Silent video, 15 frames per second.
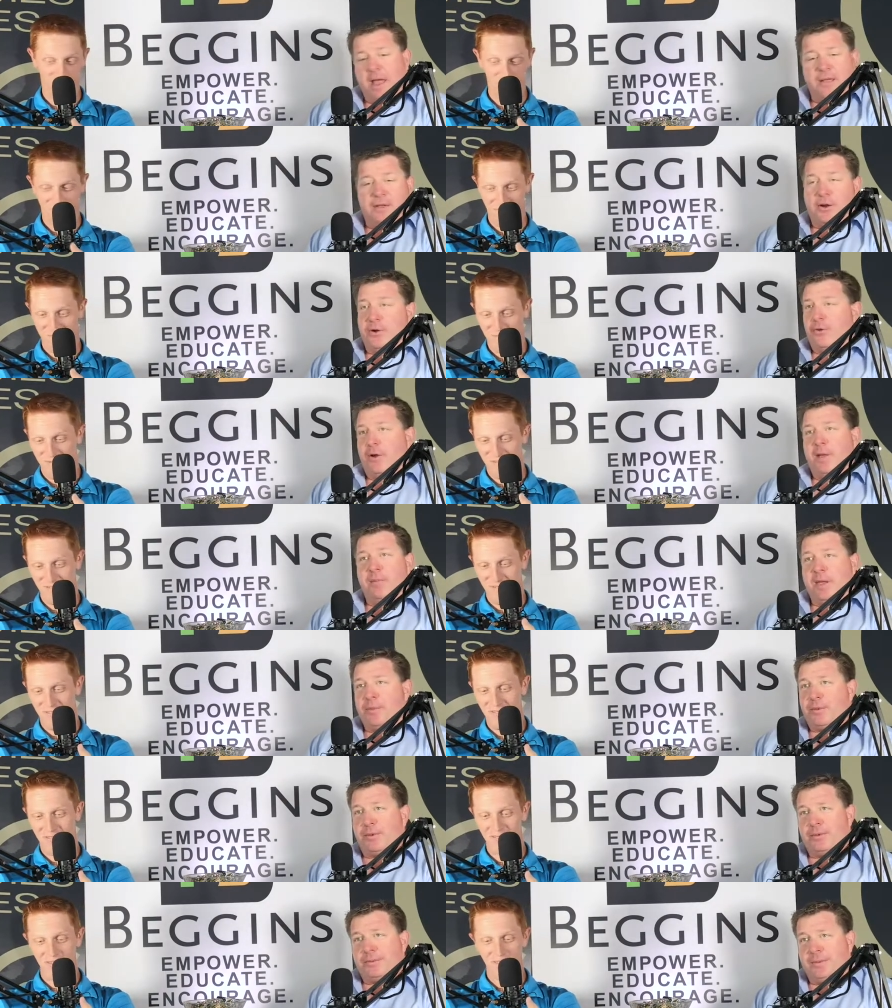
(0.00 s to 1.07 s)
Speaker 1: and they're great
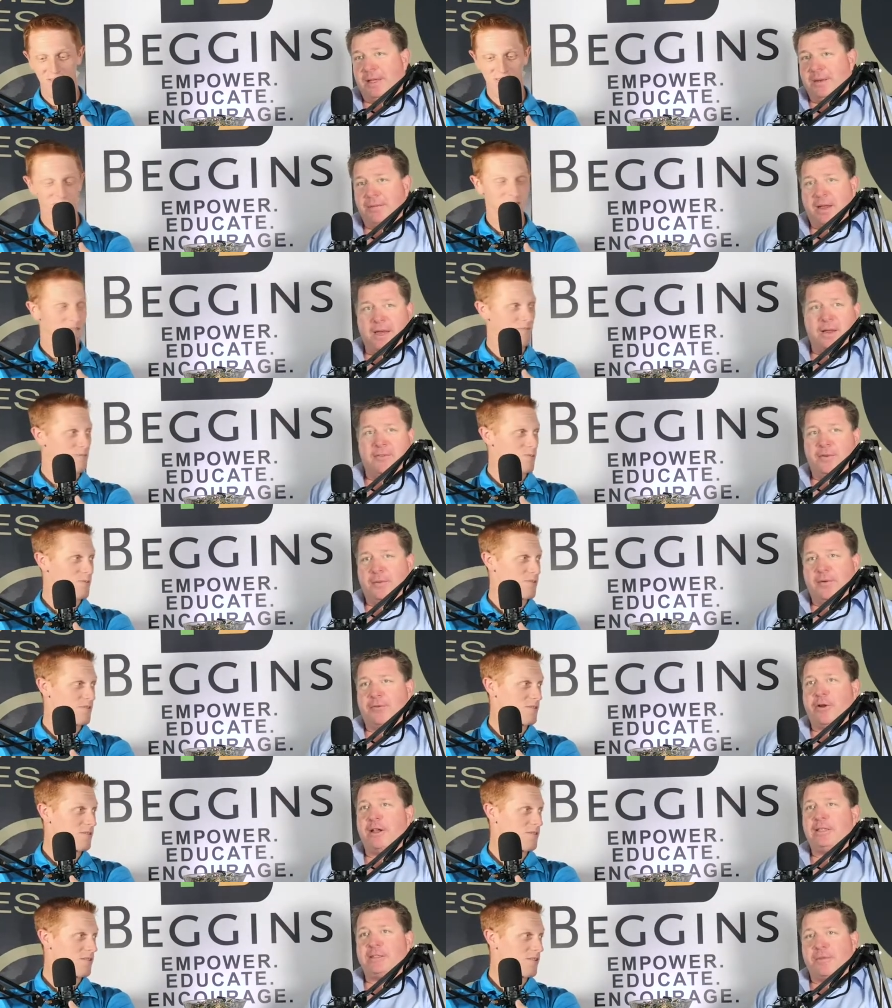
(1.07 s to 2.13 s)
people. And many of them are
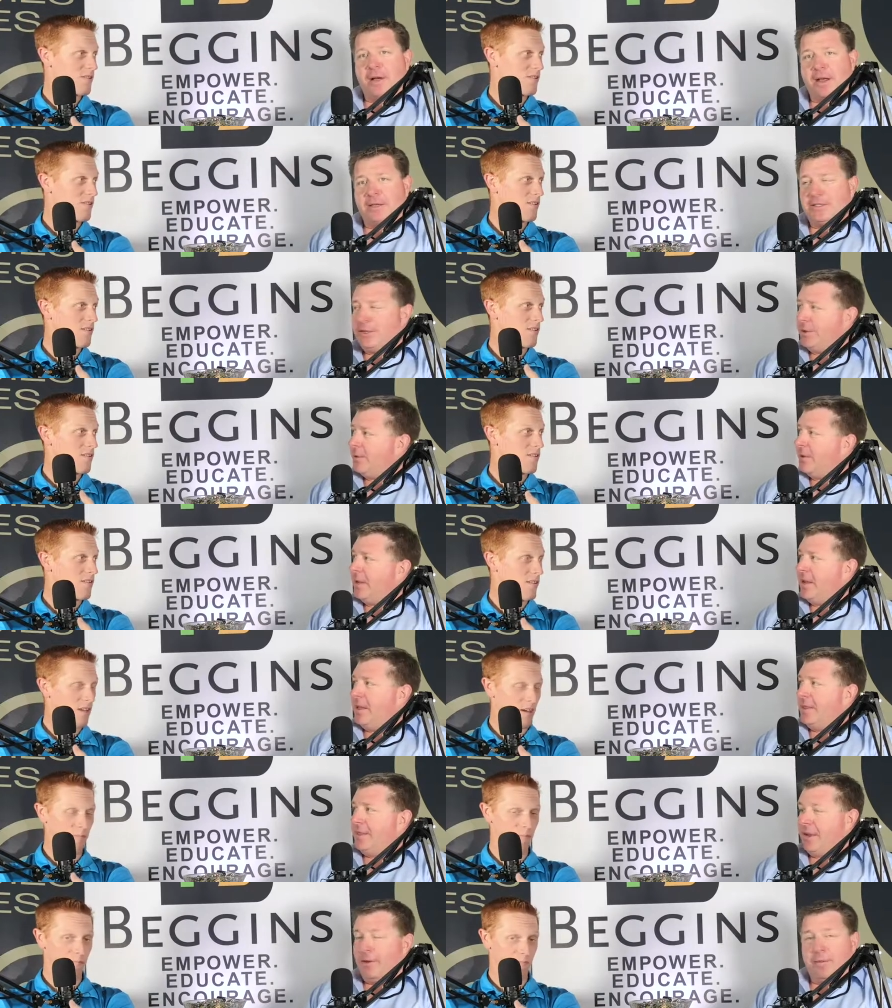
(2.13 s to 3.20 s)
friends of mine too.
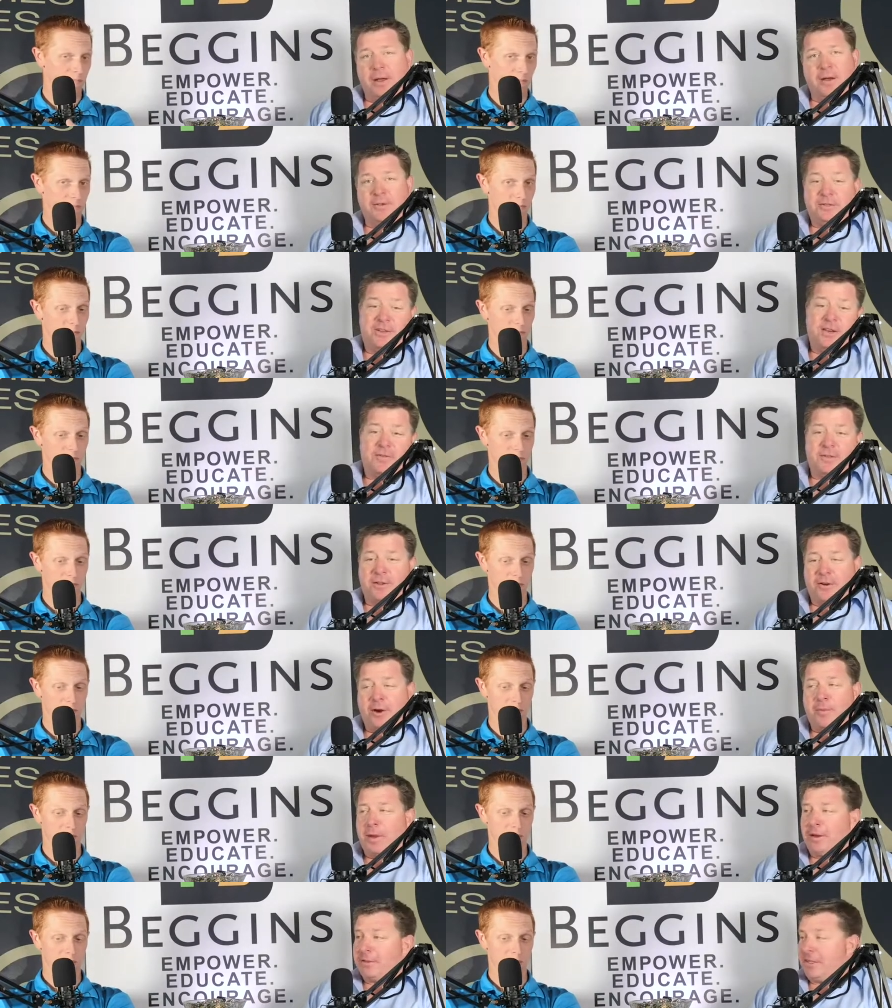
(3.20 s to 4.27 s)
Yep. Their models are different than
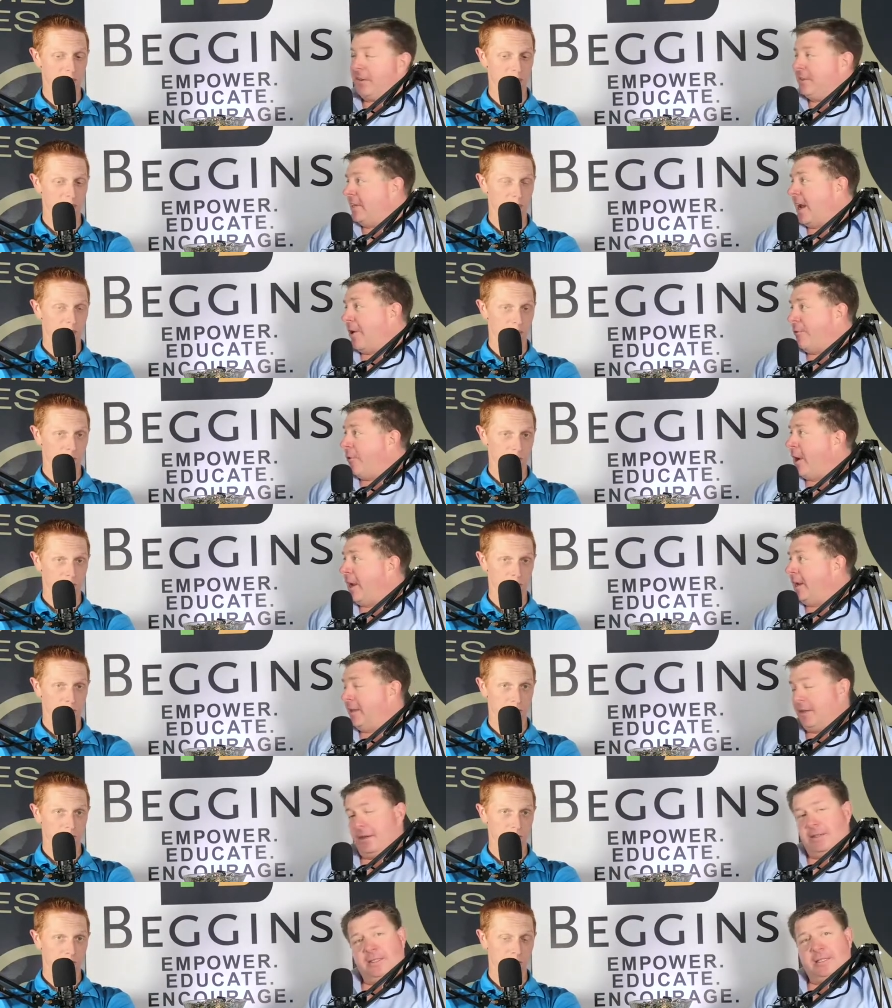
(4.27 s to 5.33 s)
our models. Theirs not right.
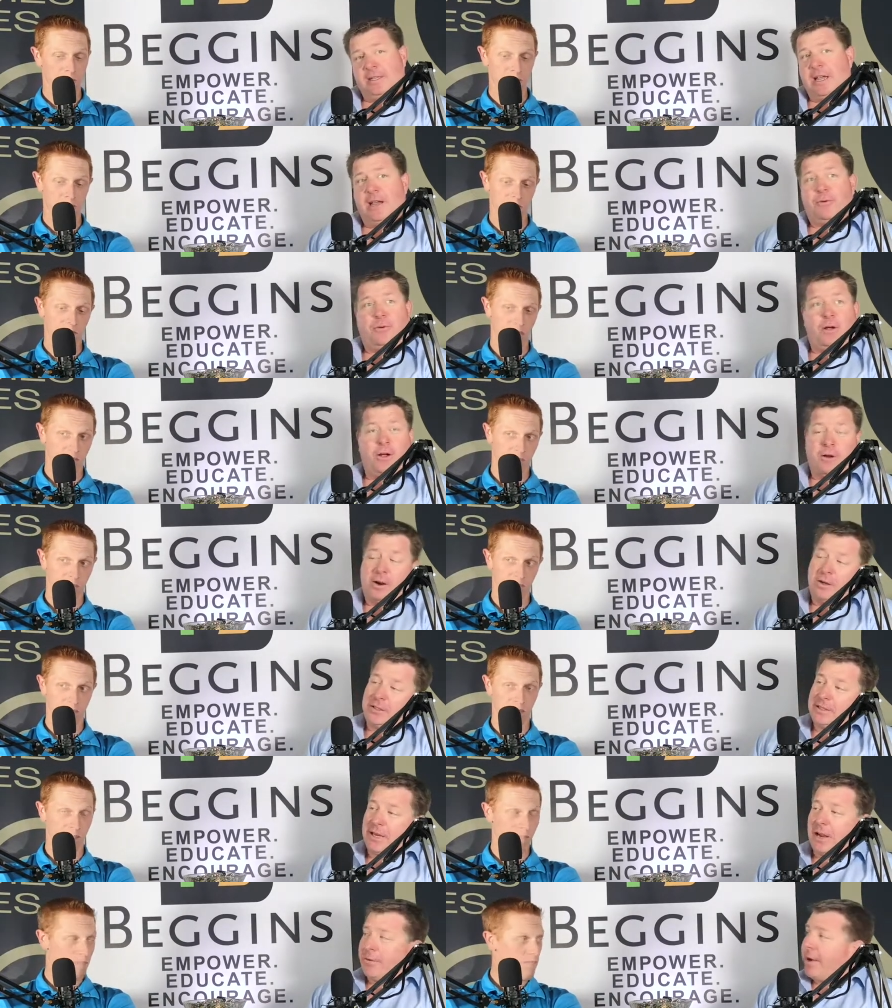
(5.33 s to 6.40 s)
Theirs is not wrong. Ours
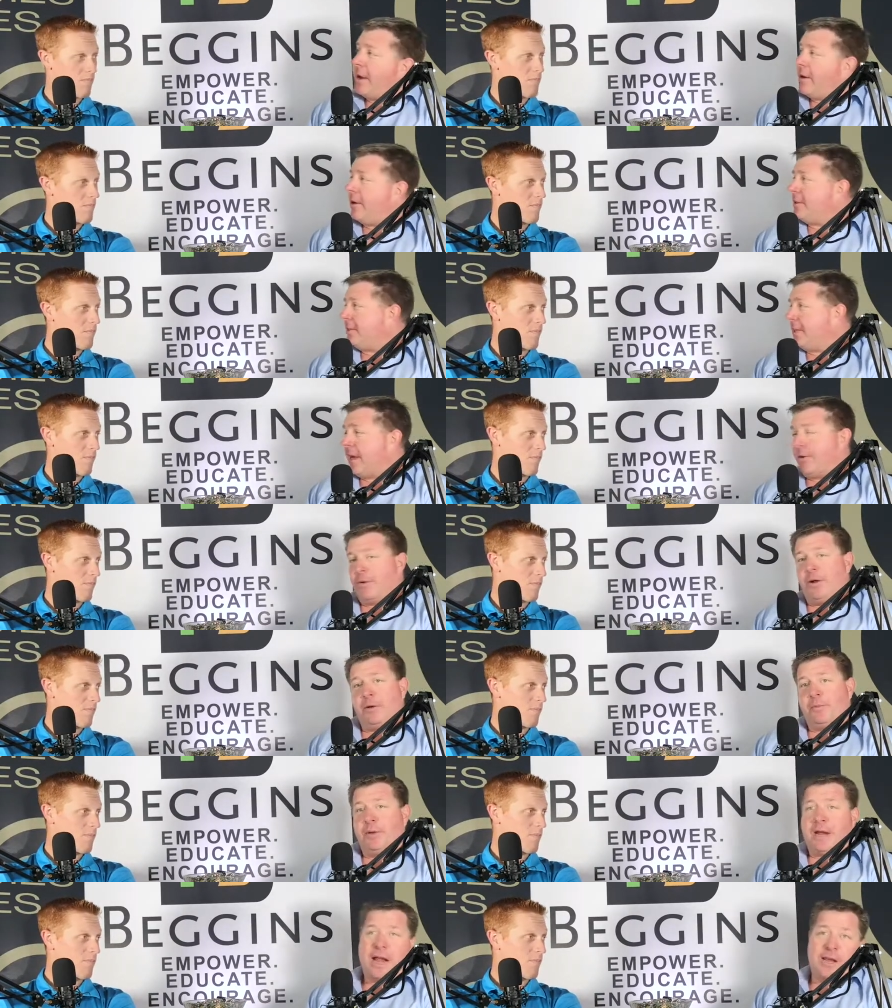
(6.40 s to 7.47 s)
is not right. Ours is not
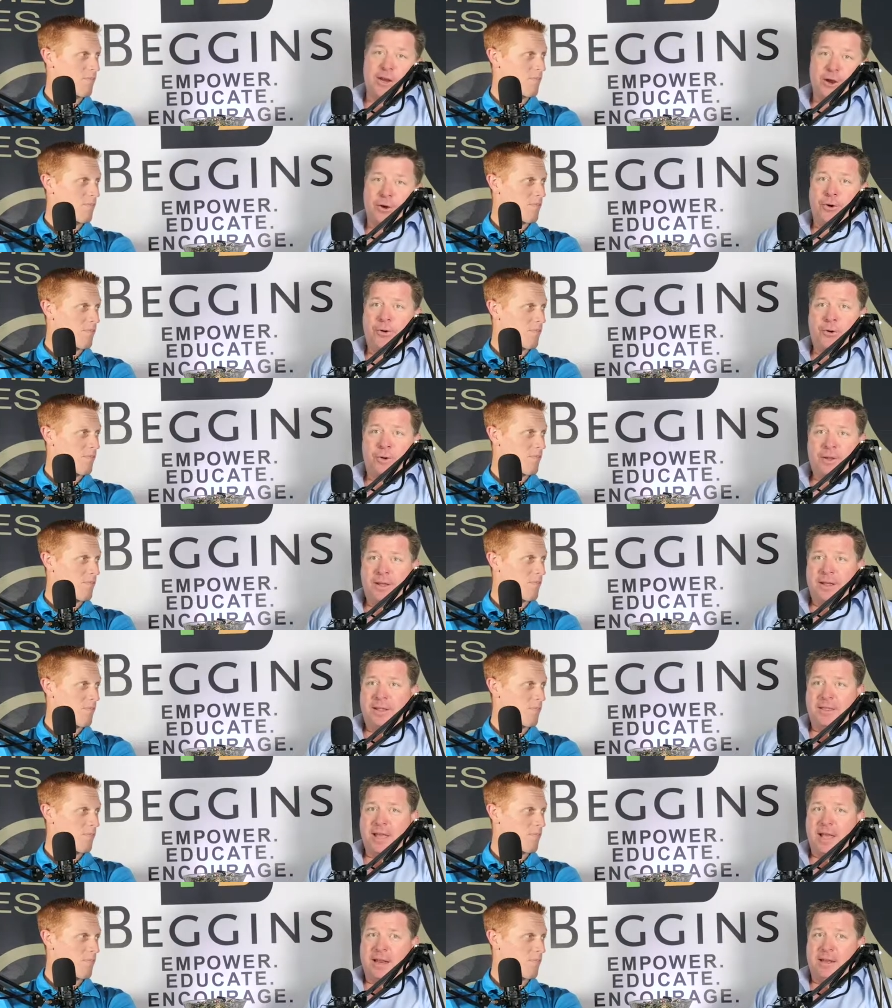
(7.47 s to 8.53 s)
wrong. But I know
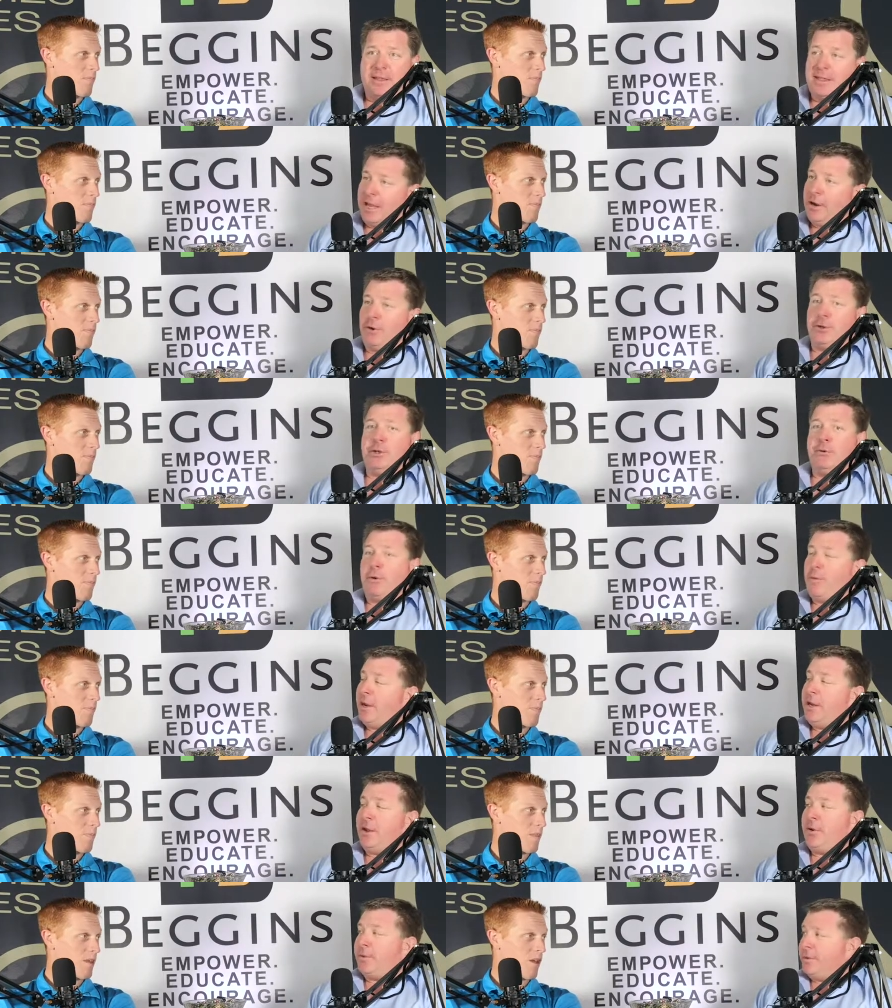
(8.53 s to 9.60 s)
that they don't do what
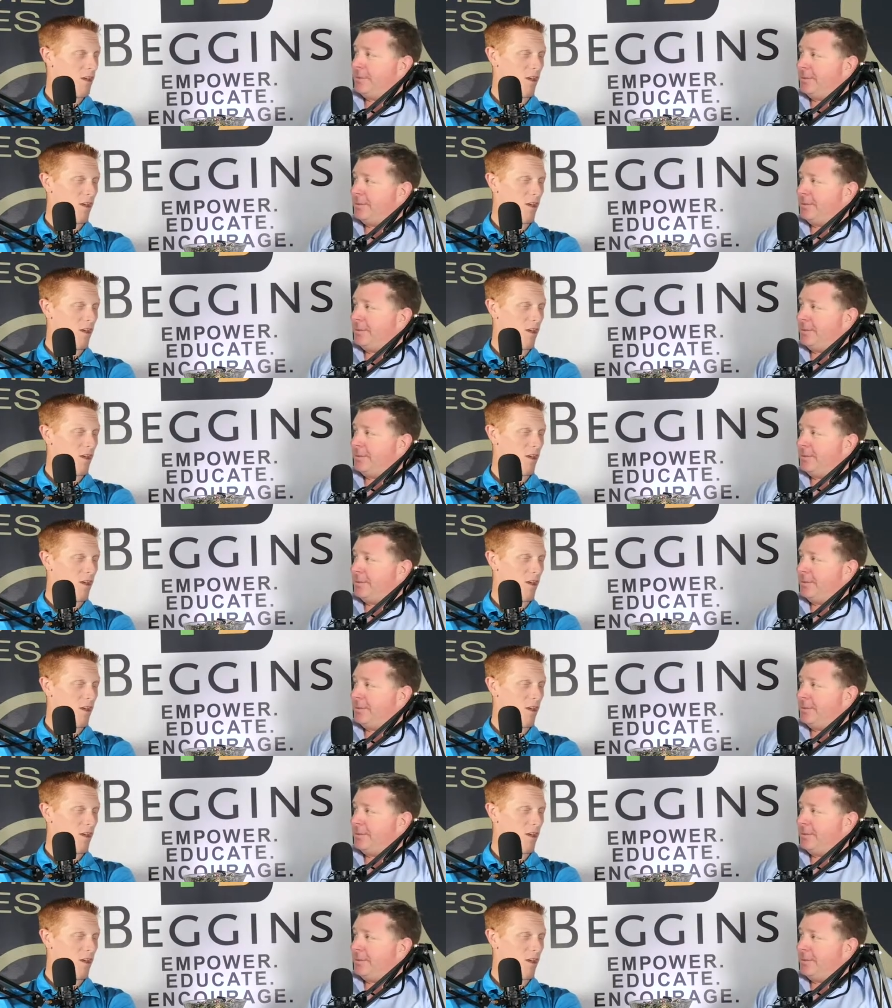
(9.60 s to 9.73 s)
we do.